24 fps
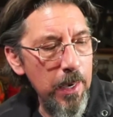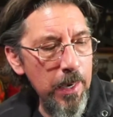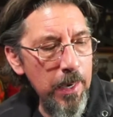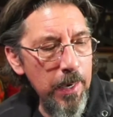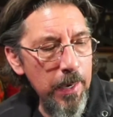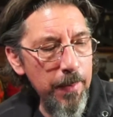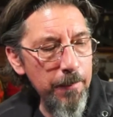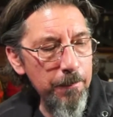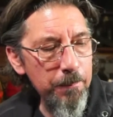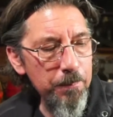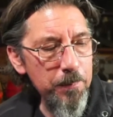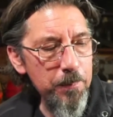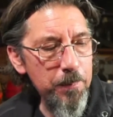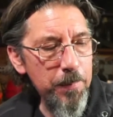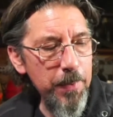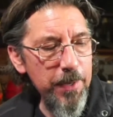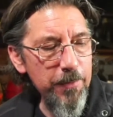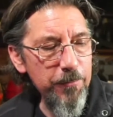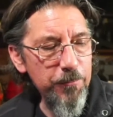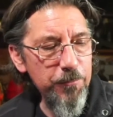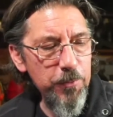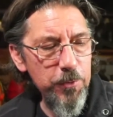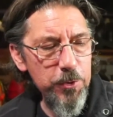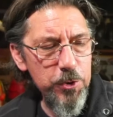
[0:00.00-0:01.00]

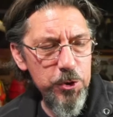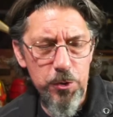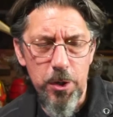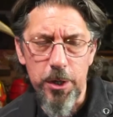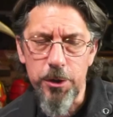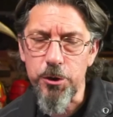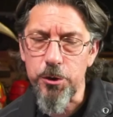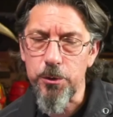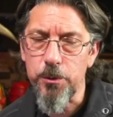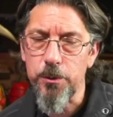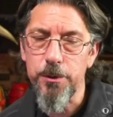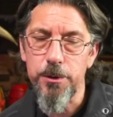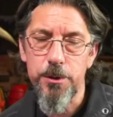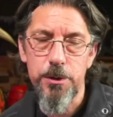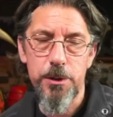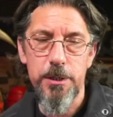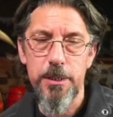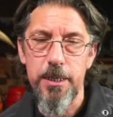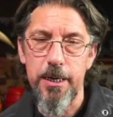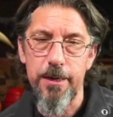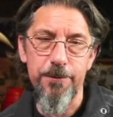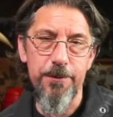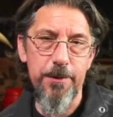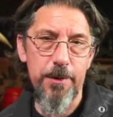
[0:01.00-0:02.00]
But for structural
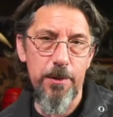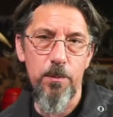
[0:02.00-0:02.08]
stuff,